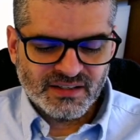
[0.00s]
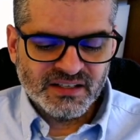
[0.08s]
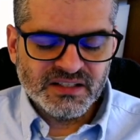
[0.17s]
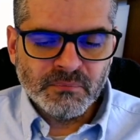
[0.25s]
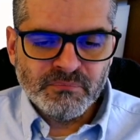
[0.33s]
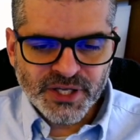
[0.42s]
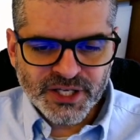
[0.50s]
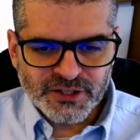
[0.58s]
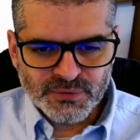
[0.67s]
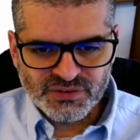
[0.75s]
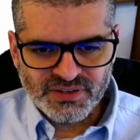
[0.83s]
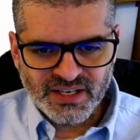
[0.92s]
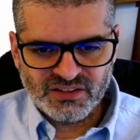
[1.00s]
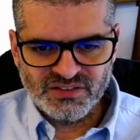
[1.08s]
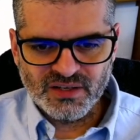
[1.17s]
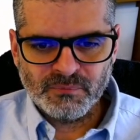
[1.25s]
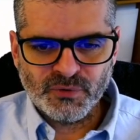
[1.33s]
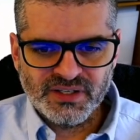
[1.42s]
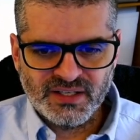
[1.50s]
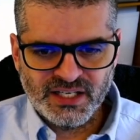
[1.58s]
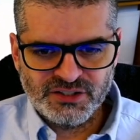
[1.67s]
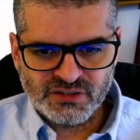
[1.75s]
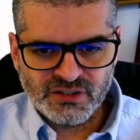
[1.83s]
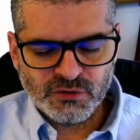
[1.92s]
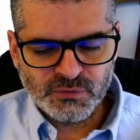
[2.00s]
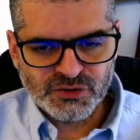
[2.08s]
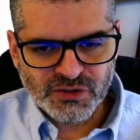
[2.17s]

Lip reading: unambiguous example in nature in which